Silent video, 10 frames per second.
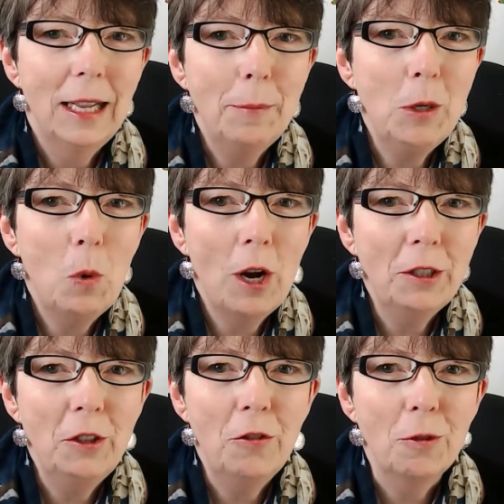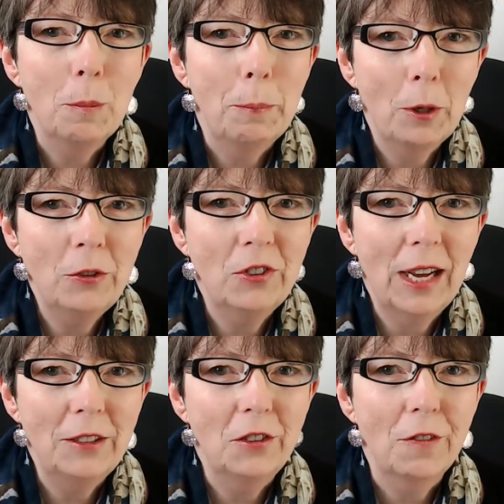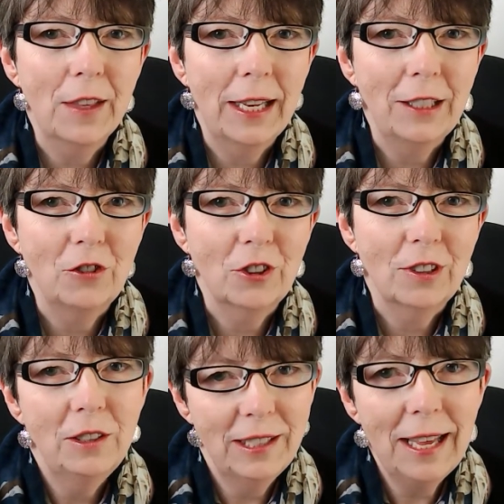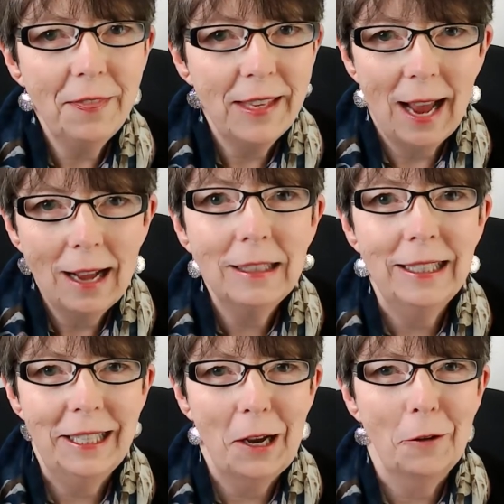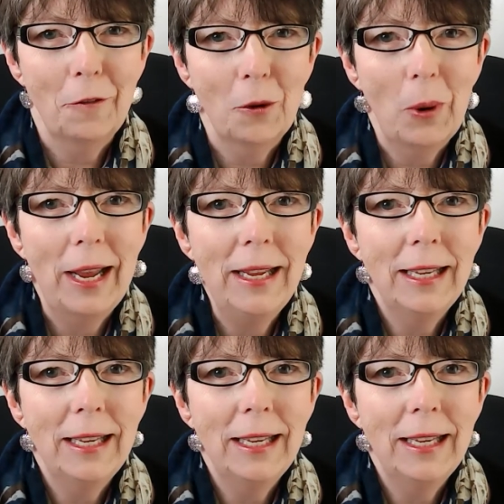Let me walk you through both sides of the ledger. To get the ugly out of the way,